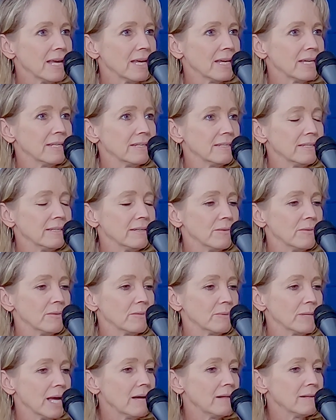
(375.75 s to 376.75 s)
And
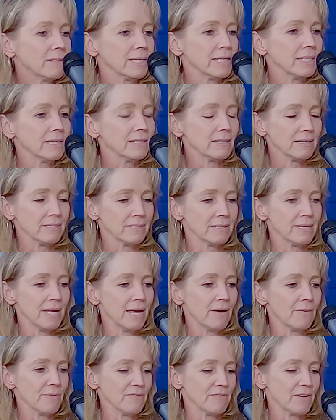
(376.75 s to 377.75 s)
the reality is
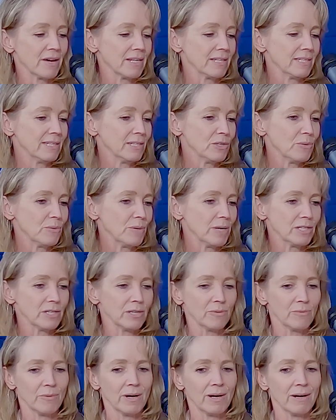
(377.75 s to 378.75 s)
now we've got a
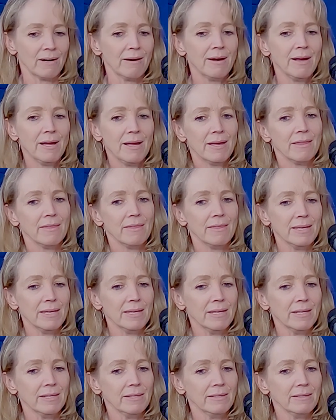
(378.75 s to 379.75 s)
situation where
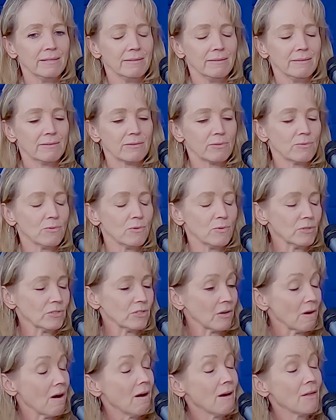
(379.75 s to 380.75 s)
the schools
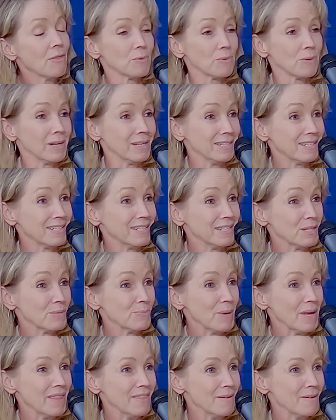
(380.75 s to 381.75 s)
are authorized to
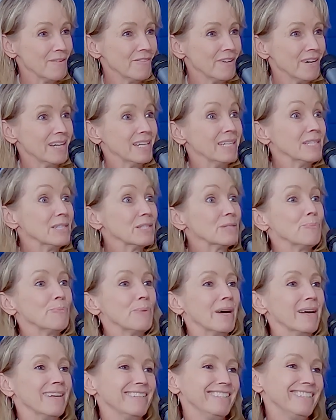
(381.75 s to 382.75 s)
spend the funds,
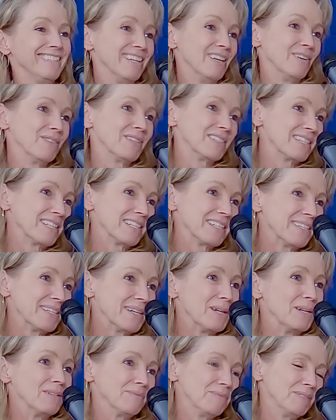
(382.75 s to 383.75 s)
but there's this
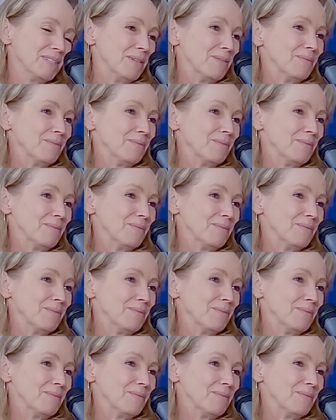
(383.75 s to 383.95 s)
little